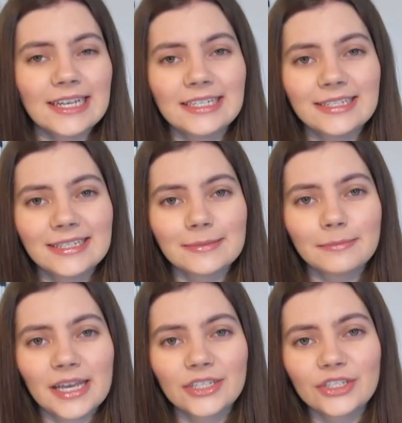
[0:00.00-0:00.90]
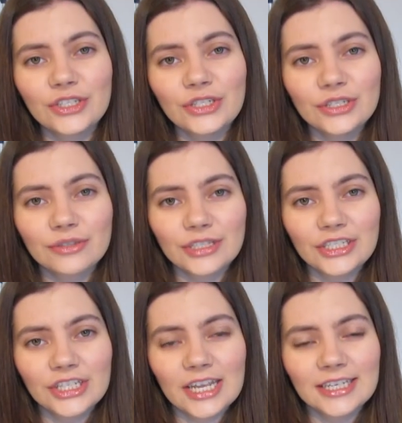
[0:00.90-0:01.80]
it does match 2 to 3
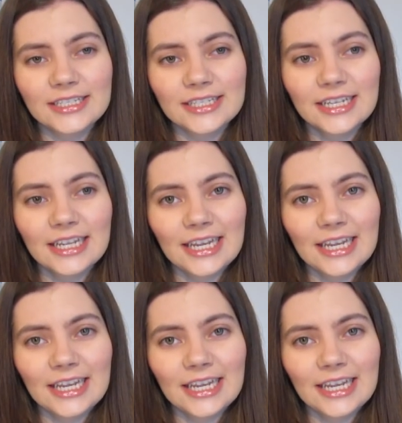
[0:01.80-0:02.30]
shades